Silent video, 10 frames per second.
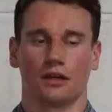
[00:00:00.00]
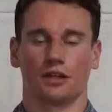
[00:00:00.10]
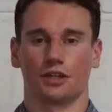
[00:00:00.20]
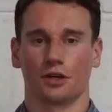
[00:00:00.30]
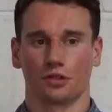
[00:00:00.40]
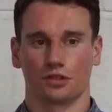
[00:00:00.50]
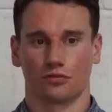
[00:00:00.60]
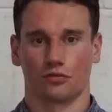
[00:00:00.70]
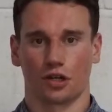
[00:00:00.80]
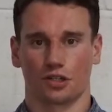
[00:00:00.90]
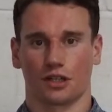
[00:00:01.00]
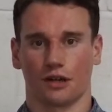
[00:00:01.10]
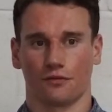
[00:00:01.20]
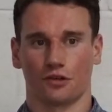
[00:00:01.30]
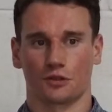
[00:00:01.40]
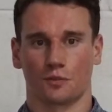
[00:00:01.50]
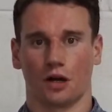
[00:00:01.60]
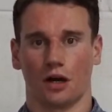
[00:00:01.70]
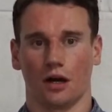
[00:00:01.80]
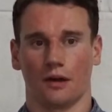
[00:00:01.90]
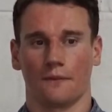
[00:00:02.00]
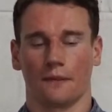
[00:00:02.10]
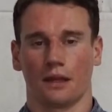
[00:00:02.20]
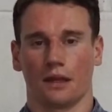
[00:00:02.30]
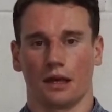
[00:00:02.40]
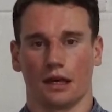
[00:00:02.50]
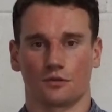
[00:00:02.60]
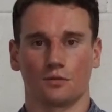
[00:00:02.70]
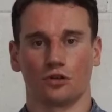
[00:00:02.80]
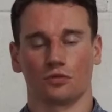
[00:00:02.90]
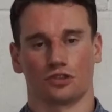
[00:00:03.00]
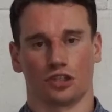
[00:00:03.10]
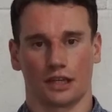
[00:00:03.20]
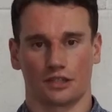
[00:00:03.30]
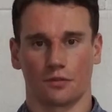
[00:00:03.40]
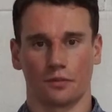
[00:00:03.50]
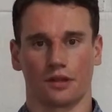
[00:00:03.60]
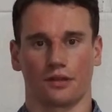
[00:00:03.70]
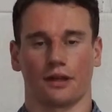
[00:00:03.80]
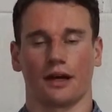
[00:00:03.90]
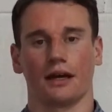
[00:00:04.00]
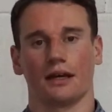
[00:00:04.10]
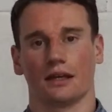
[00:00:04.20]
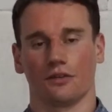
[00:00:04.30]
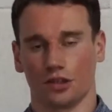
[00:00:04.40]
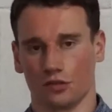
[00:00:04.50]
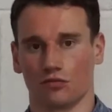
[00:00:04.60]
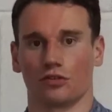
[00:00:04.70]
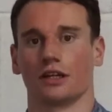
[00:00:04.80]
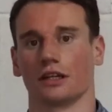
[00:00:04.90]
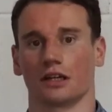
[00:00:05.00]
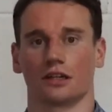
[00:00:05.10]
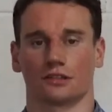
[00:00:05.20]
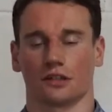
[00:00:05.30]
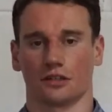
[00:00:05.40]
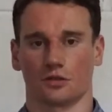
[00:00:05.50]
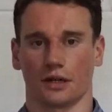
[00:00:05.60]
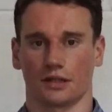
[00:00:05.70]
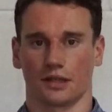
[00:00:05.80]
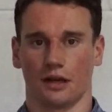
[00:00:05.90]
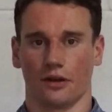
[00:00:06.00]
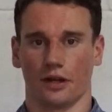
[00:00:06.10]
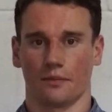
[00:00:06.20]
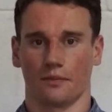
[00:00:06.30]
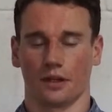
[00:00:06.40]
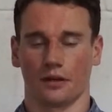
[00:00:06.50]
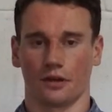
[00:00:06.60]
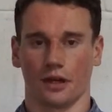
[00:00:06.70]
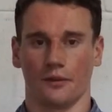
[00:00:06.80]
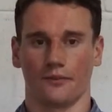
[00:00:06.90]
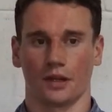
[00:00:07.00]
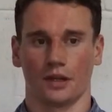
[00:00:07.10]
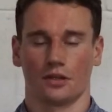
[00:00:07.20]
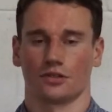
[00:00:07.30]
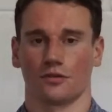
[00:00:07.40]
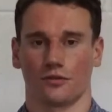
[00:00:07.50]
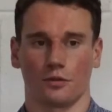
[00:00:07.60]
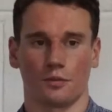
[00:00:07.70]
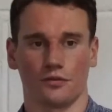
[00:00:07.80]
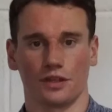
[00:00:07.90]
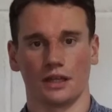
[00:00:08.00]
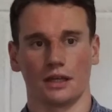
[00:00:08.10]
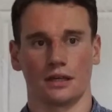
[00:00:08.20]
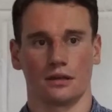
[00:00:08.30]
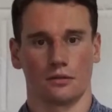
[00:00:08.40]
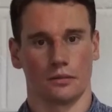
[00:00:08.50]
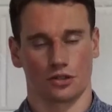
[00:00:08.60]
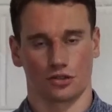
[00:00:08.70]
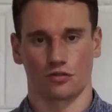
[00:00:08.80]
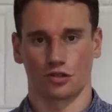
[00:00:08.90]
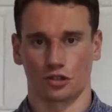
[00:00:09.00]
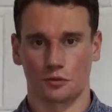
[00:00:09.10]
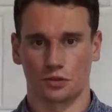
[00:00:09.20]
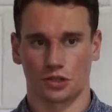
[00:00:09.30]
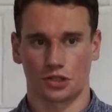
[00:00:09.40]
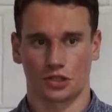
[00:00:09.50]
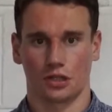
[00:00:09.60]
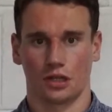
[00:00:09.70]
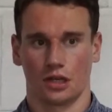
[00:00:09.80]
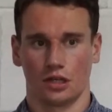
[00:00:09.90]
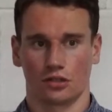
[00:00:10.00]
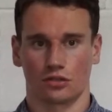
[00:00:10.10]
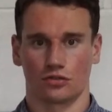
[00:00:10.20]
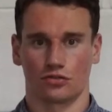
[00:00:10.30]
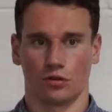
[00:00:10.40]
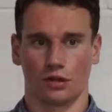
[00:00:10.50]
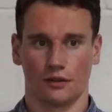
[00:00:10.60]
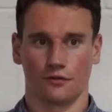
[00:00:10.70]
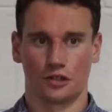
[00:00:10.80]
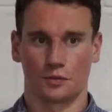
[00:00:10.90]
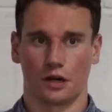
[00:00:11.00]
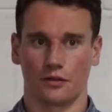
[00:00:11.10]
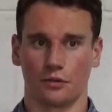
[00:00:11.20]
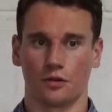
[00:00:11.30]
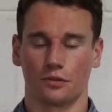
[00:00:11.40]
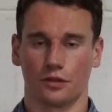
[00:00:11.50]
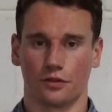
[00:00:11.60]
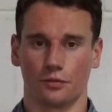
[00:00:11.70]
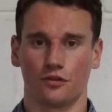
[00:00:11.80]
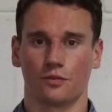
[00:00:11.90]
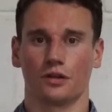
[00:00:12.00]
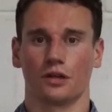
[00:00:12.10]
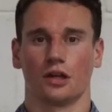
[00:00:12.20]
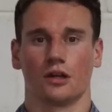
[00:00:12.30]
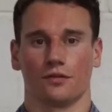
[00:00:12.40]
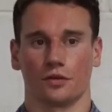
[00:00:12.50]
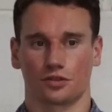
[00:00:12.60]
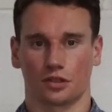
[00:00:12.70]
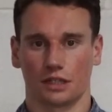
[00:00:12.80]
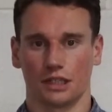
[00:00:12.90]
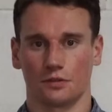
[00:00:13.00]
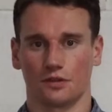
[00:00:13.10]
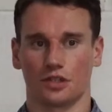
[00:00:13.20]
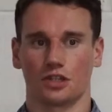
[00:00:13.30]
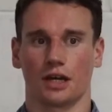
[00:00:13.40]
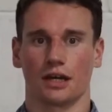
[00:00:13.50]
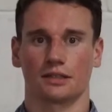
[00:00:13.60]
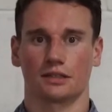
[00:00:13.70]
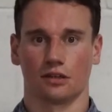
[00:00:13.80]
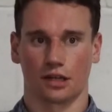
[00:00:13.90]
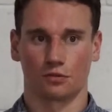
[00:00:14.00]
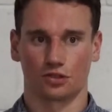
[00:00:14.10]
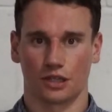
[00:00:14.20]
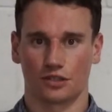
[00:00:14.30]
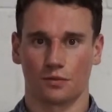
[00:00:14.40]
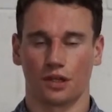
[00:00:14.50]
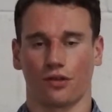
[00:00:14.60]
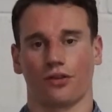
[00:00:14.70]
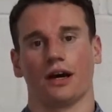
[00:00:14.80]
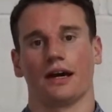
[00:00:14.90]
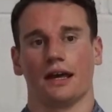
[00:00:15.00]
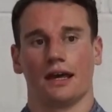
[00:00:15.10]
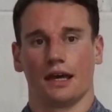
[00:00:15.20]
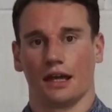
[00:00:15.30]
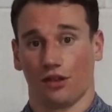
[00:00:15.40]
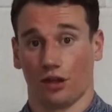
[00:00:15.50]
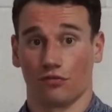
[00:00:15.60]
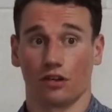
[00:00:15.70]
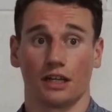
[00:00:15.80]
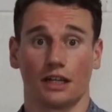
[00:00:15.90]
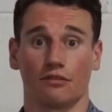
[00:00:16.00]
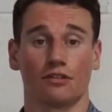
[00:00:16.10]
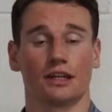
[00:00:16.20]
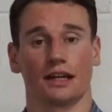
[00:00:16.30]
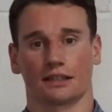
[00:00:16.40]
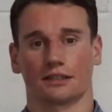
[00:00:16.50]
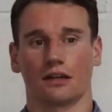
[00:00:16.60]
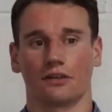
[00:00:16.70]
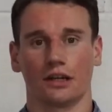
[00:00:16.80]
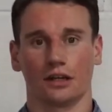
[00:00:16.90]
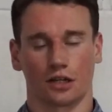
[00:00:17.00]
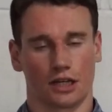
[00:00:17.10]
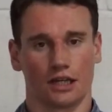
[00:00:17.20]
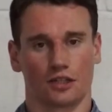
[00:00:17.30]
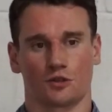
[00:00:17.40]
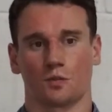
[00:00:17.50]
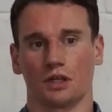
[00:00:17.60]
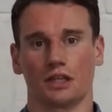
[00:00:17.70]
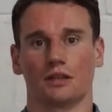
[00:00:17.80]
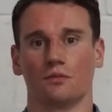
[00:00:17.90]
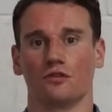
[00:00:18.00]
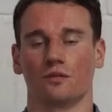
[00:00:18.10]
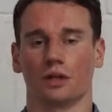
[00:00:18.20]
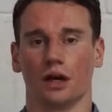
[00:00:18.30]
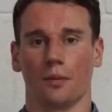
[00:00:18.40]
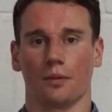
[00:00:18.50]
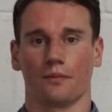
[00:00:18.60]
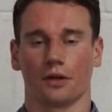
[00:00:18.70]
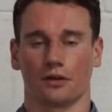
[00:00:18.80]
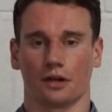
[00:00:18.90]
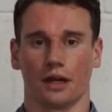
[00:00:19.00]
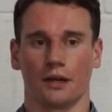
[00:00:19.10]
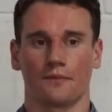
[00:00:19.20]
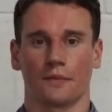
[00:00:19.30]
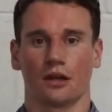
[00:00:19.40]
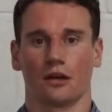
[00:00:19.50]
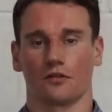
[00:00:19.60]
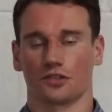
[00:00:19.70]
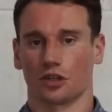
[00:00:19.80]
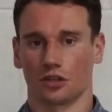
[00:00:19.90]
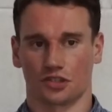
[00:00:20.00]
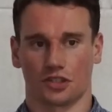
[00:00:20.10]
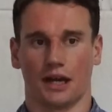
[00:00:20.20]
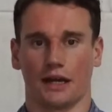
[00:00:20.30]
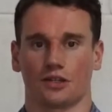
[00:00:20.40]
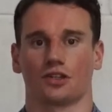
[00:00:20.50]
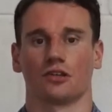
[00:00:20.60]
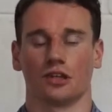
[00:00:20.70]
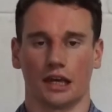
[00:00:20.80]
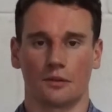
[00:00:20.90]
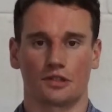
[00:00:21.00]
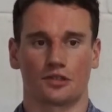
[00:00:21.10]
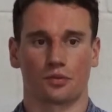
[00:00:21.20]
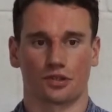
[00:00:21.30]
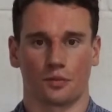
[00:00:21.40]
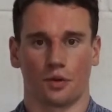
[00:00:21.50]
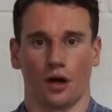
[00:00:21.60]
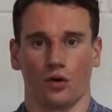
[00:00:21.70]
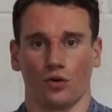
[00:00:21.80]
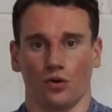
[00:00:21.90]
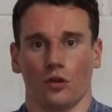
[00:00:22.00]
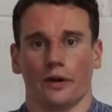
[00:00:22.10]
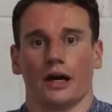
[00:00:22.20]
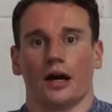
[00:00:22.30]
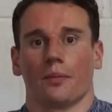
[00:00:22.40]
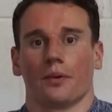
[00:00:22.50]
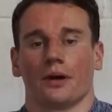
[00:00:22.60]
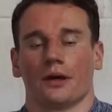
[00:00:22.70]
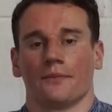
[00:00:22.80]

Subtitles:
you don't need to rush that first part. It's more once you get to mid-thigh that you're really going to start to accelerate. Okay, so from above your knee, make sure you're in a good position. Control that first part of the movement. Focus on leading with your chest. Okay, once you get to mid-thigh, then really accelerate. Okay, speed the movement up. Okay, obviously on a snatch, you're aiming to bring the bar all the way up